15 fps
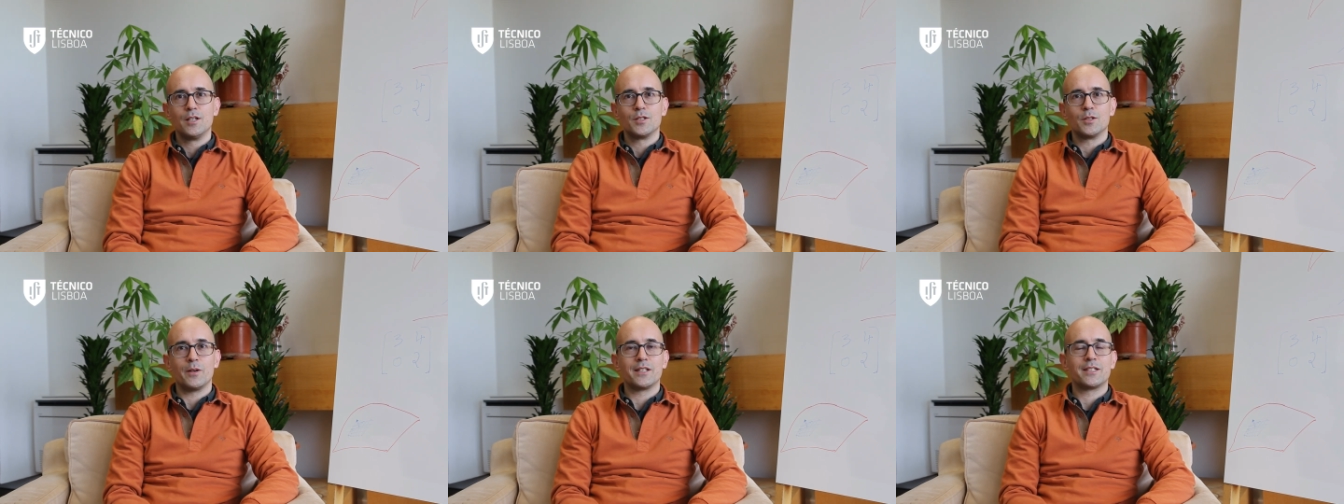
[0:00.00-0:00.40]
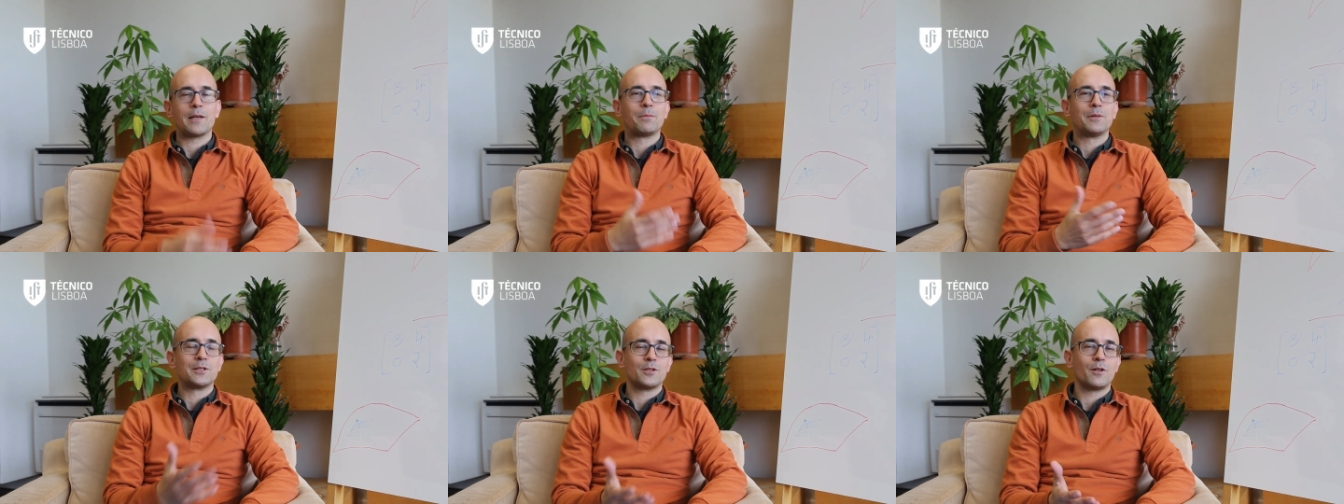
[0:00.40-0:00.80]
So
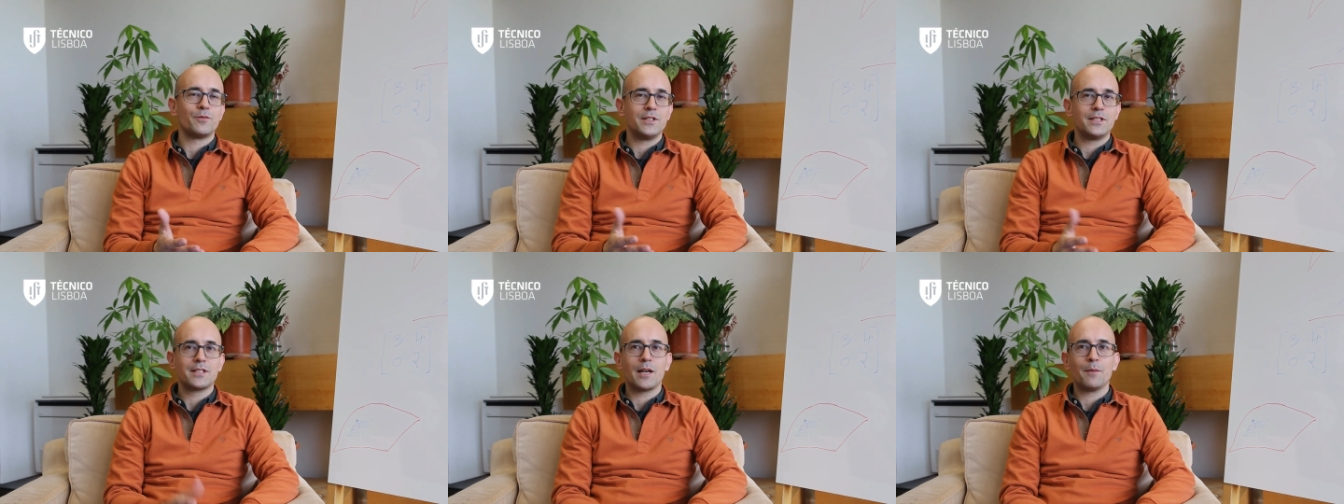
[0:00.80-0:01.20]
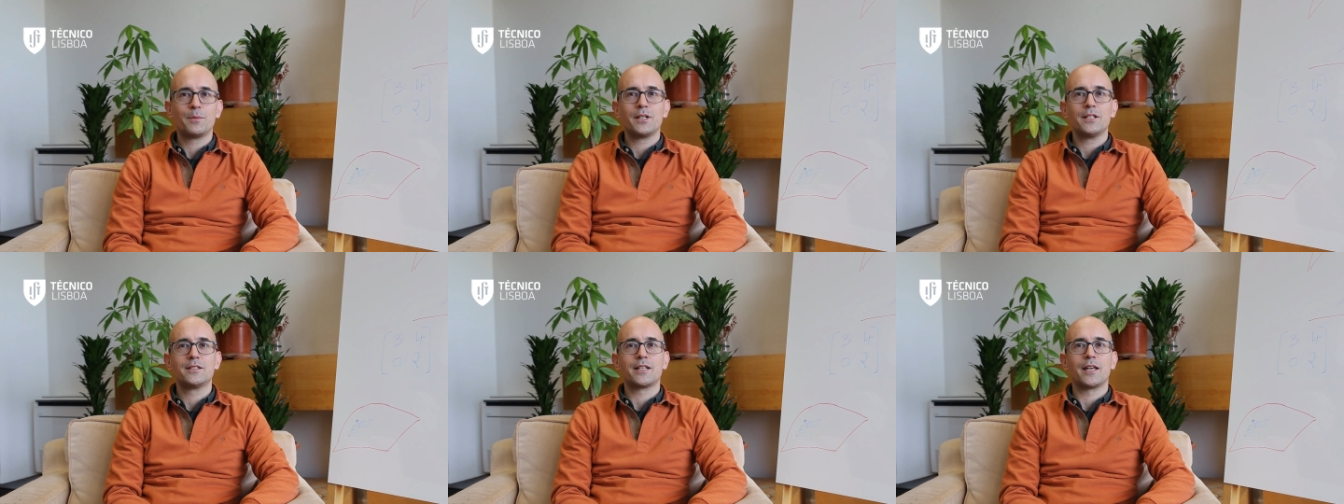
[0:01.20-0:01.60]
examples of these
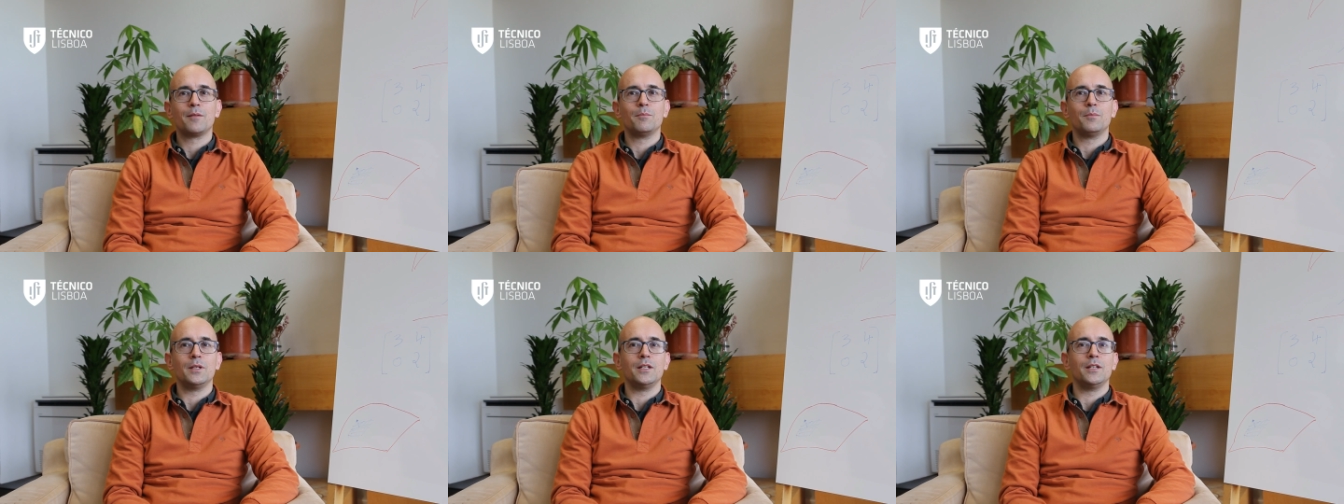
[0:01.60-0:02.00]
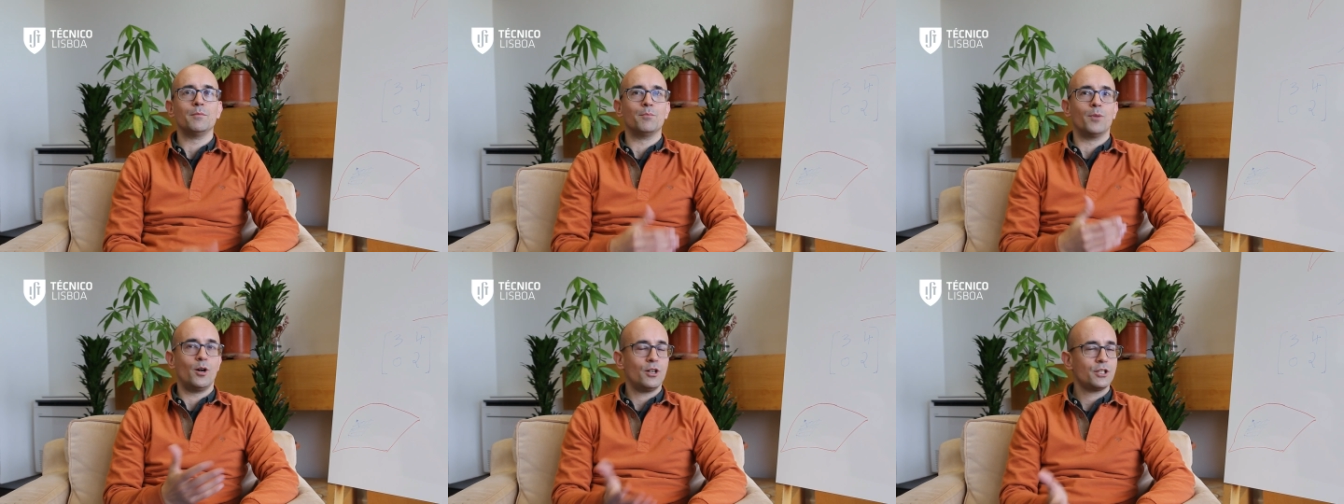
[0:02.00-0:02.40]
companies can be
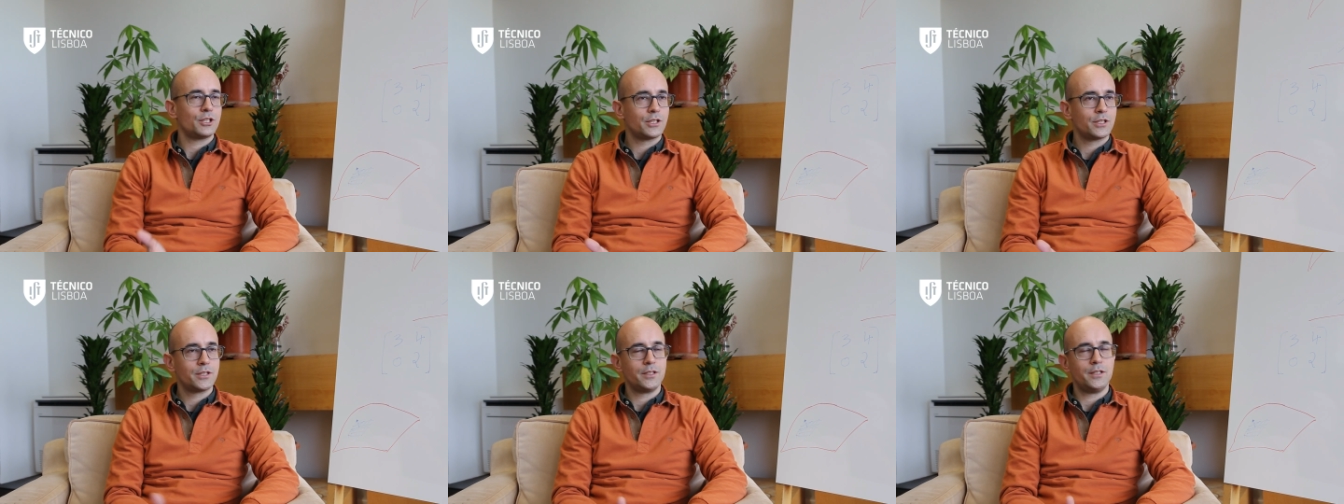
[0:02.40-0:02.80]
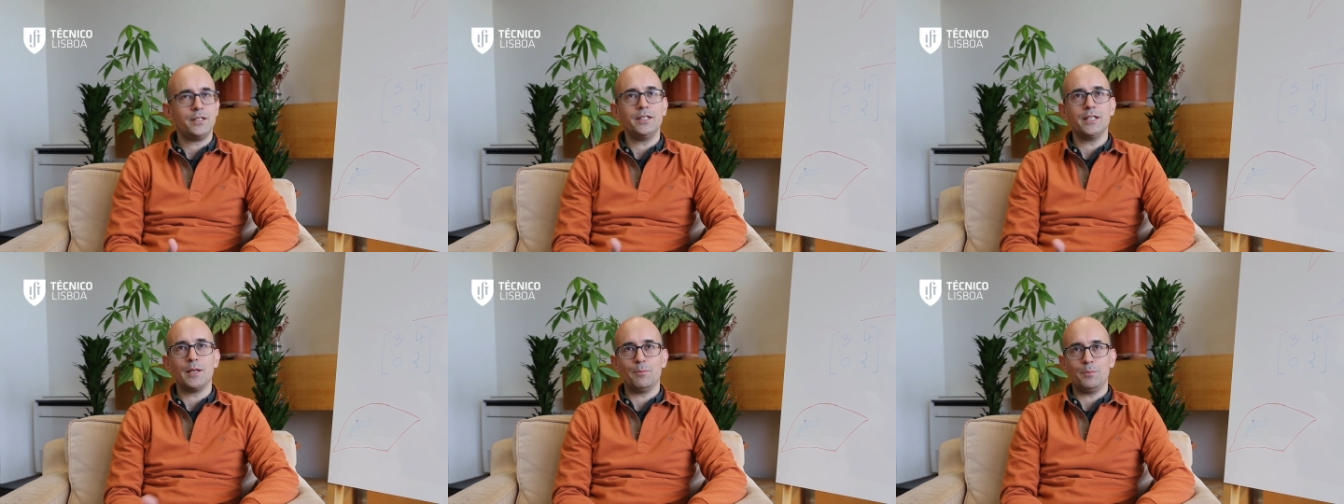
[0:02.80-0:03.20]
Bosch,
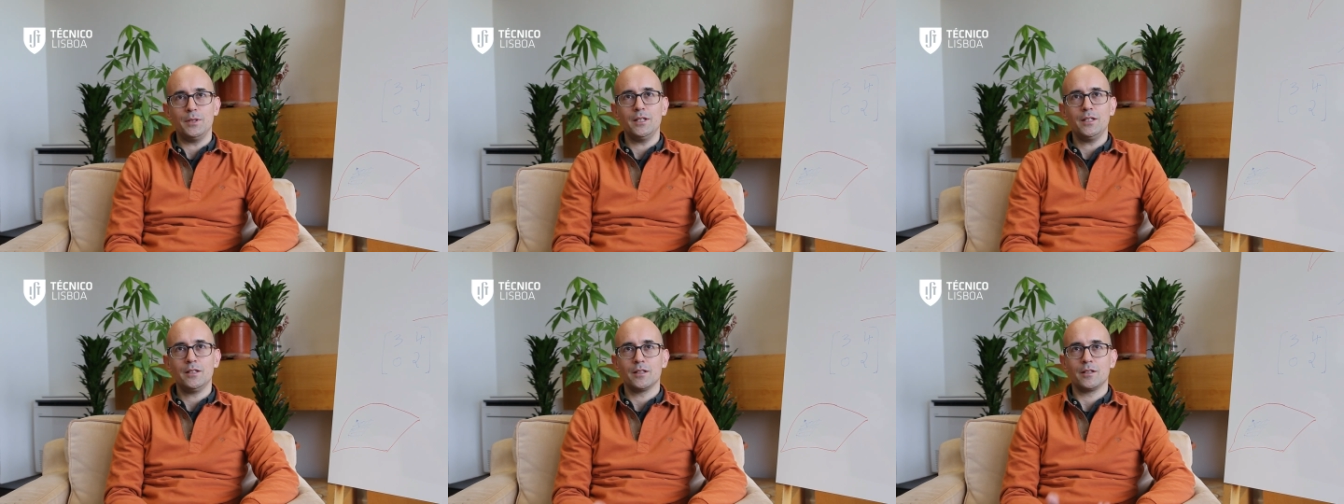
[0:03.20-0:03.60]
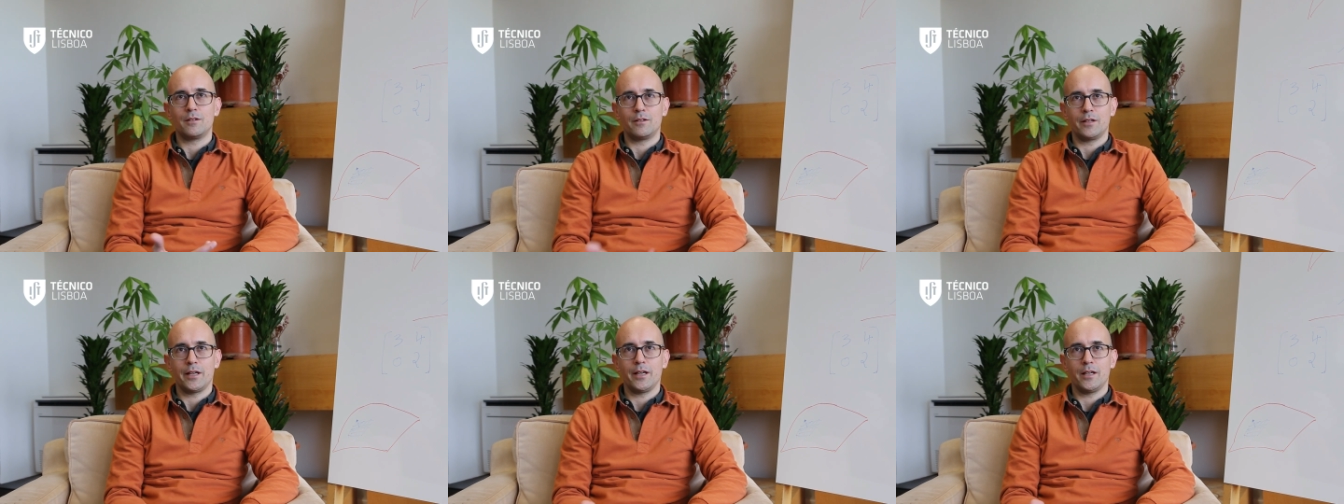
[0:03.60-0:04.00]
TAP,
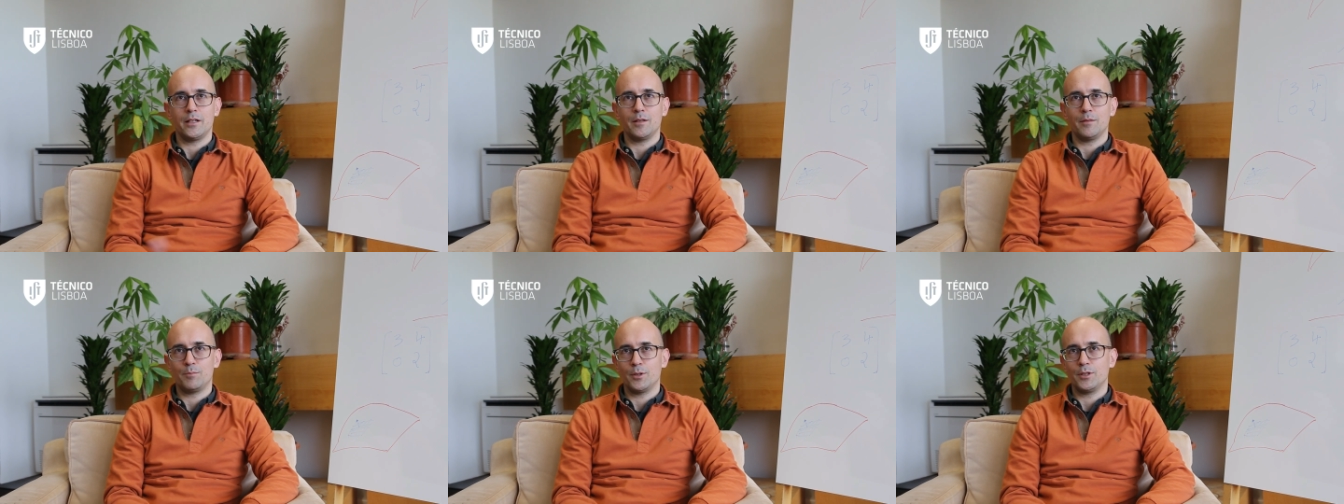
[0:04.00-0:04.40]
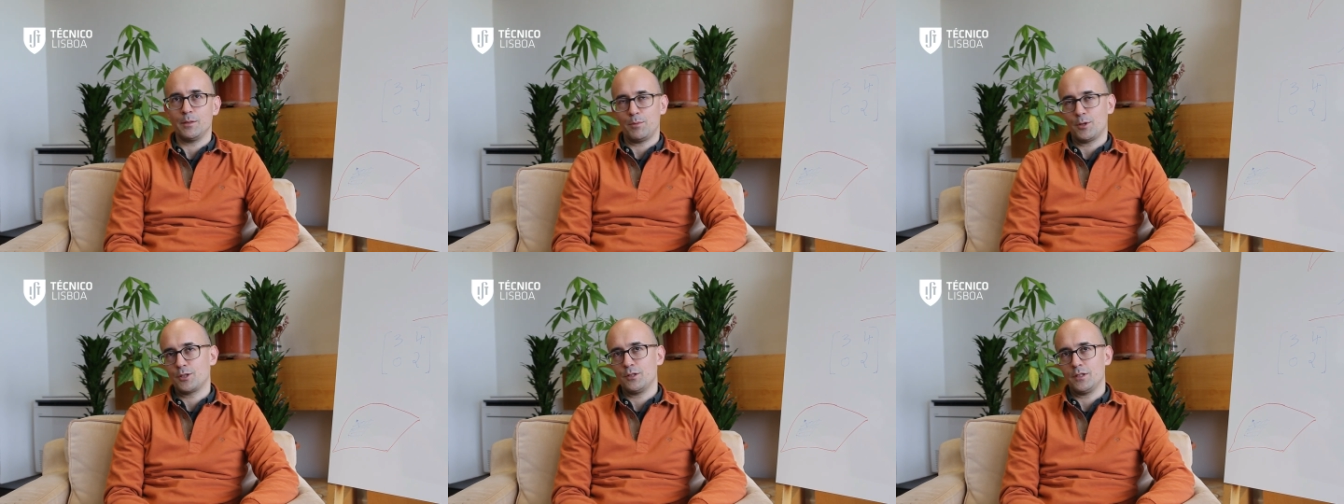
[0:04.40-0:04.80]
or
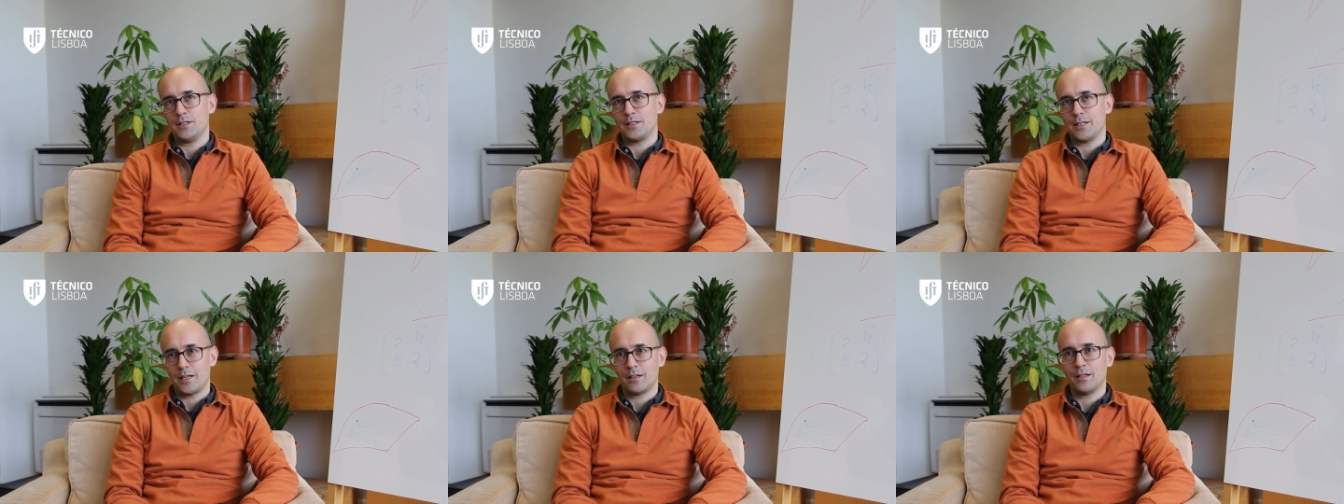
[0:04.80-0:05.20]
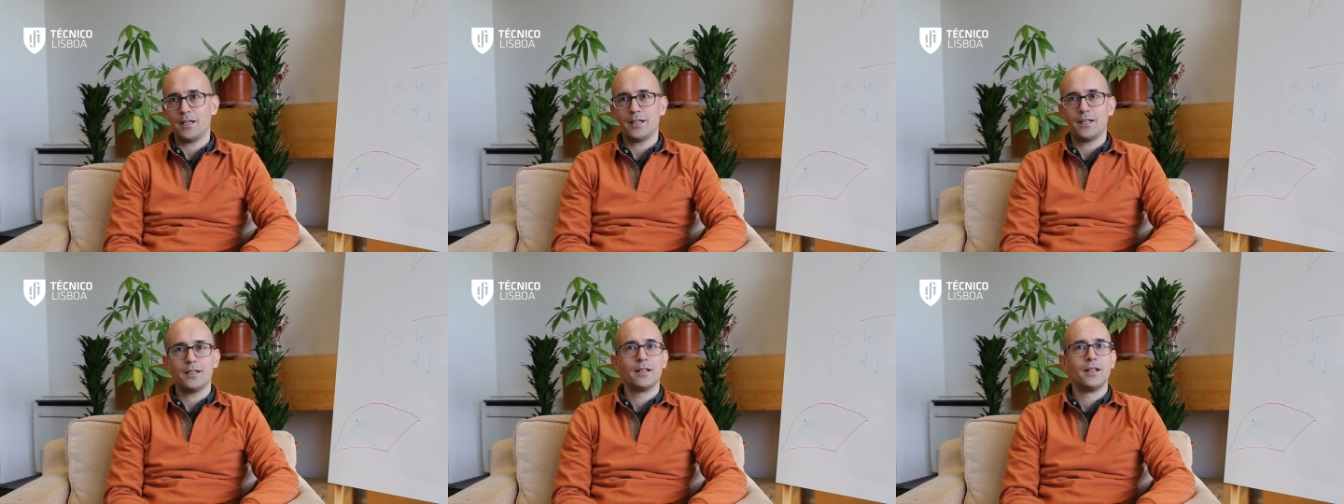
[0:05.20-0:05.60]
the Portuguese
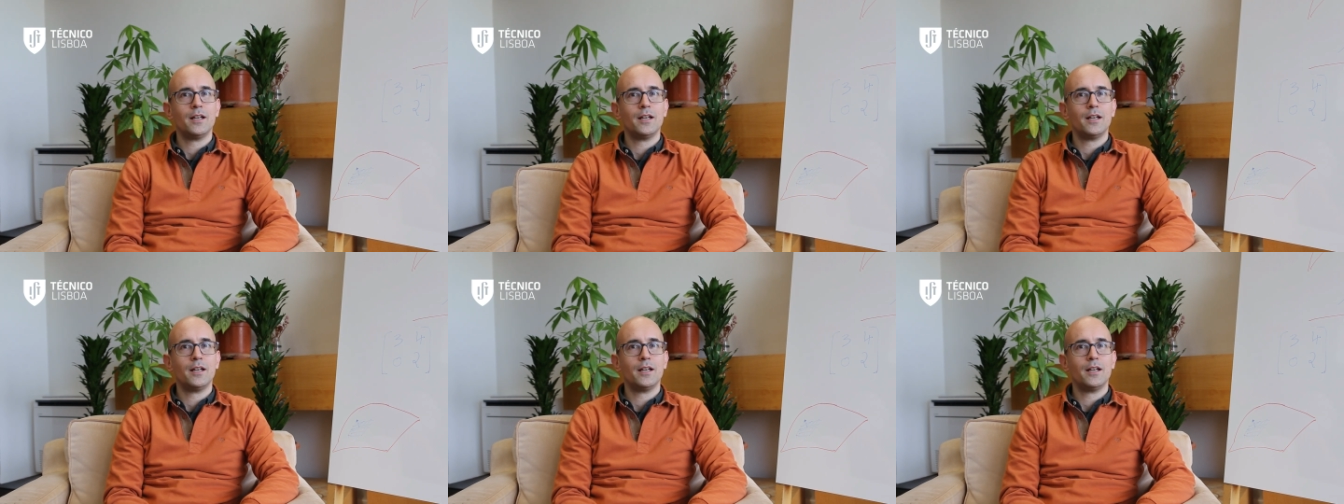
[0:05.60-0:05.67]
airline,